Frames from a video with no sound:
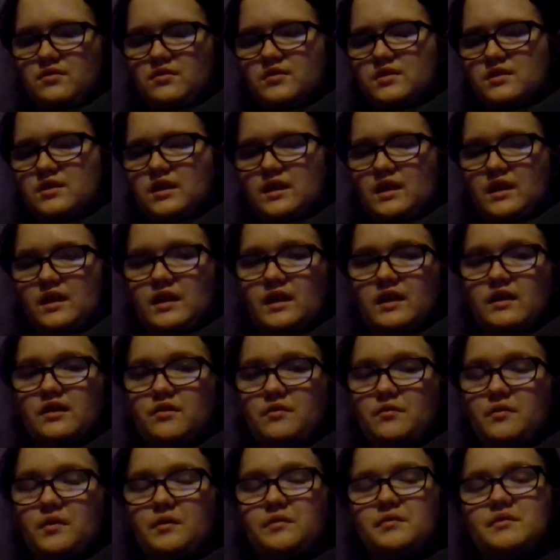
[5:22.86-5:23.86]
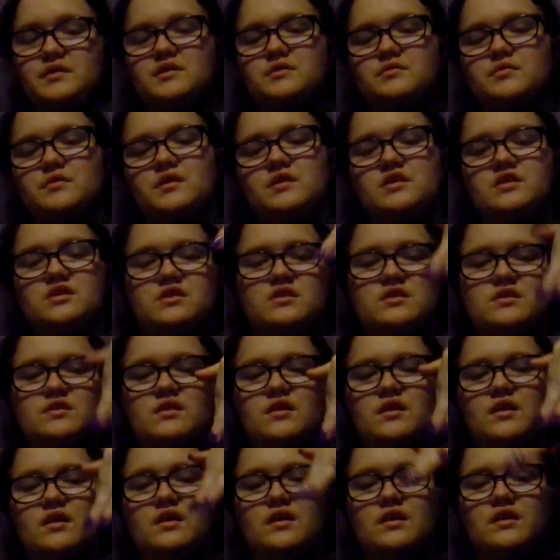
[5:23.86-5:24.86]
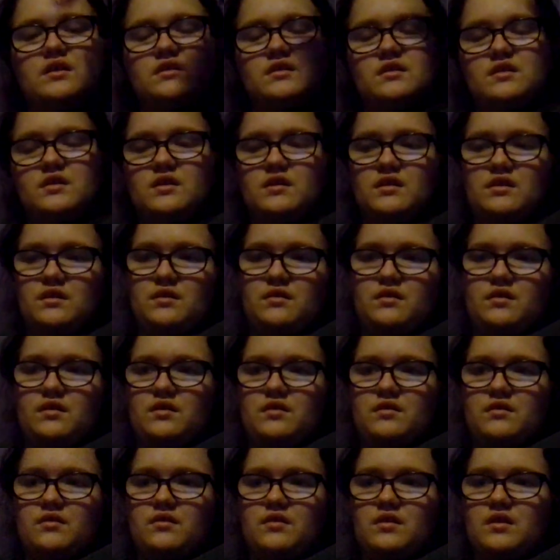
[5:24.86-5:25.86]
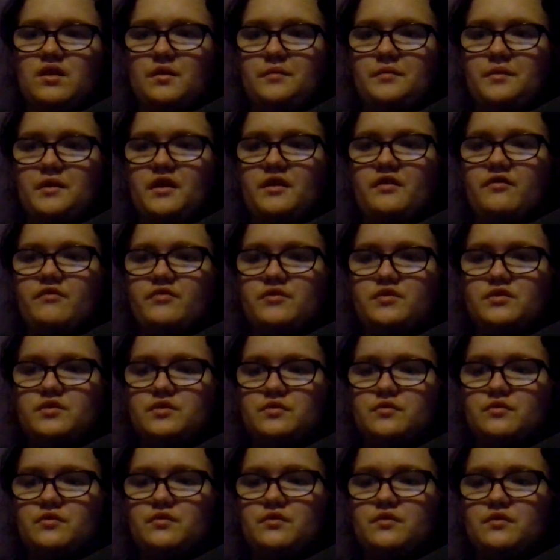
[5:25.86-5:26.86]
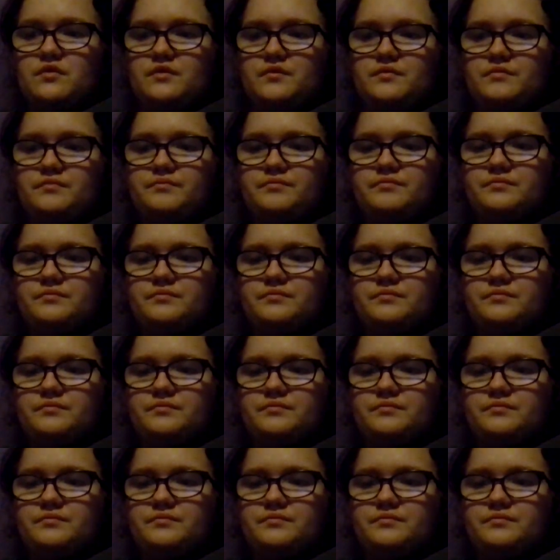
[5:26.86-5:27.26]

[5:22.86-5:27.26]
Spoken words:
to here, when we switched to come here for school,